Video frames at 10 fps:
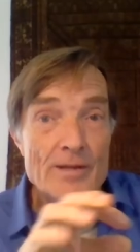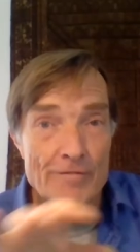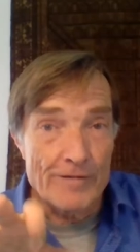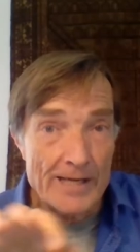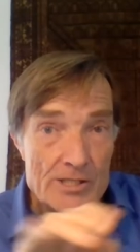
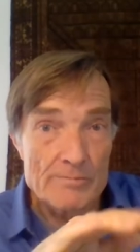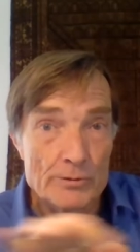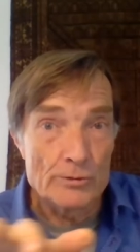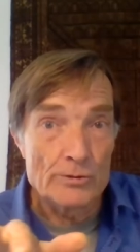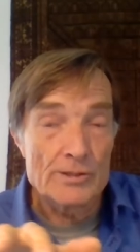
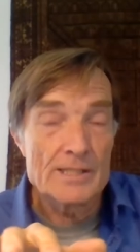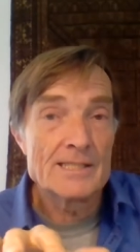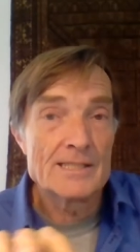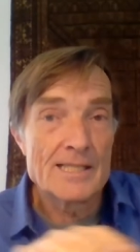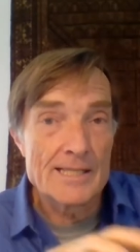flexible
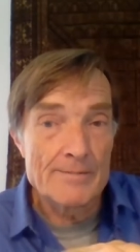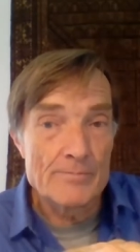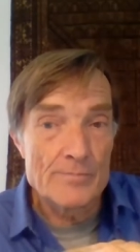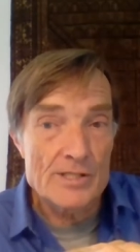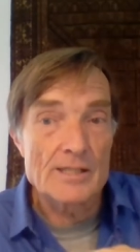
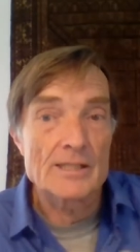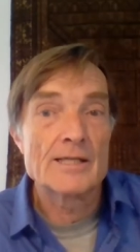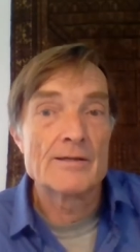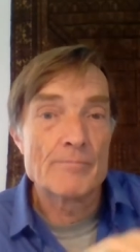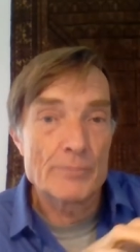teams that
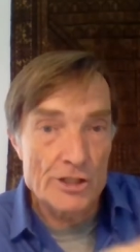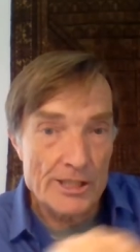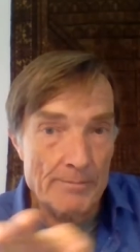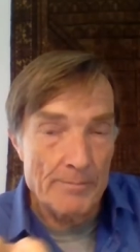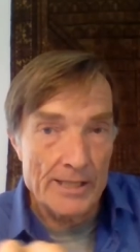can
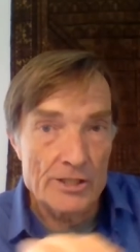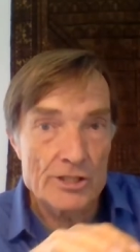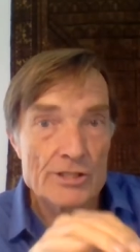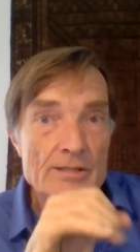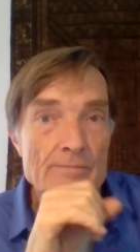project
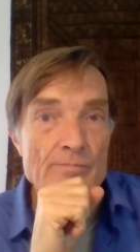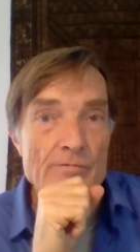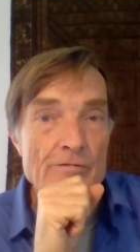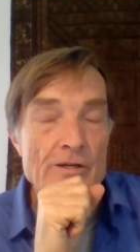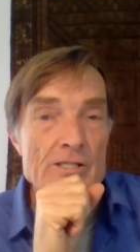manage
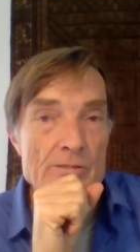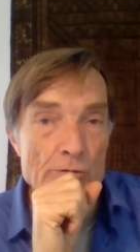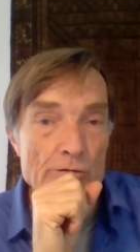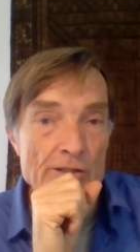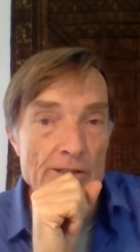
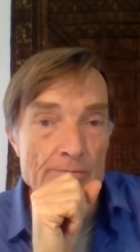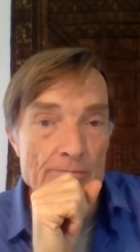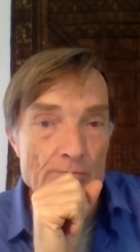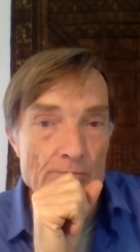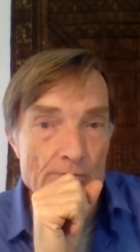
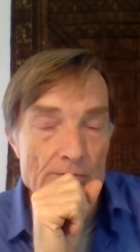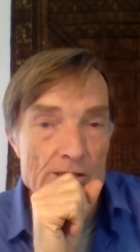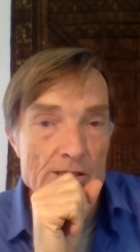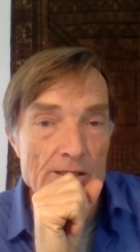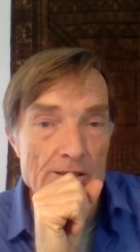fast-moving
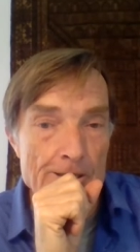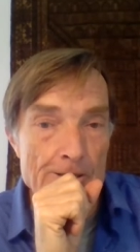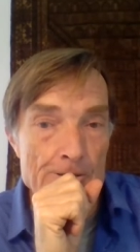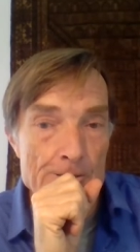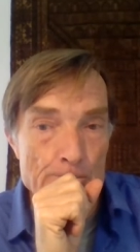
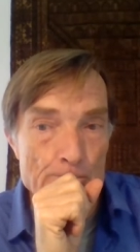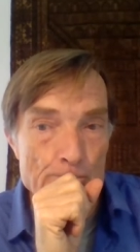scenarios.